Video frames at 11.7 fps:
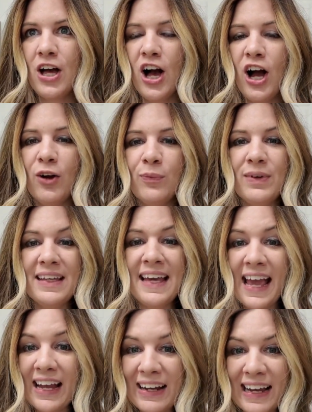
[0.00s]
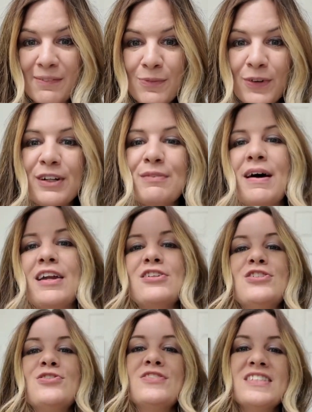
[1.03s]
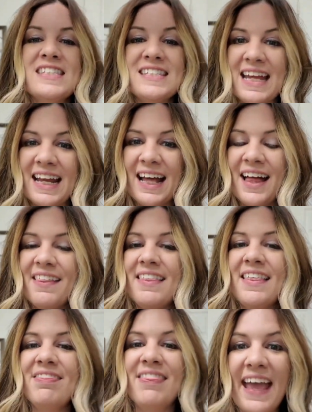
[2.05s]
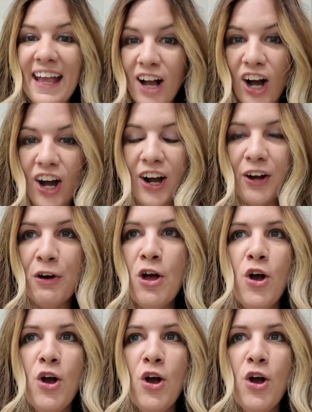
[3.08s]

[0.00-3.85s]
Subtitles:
are we caring more about our students' data than they are?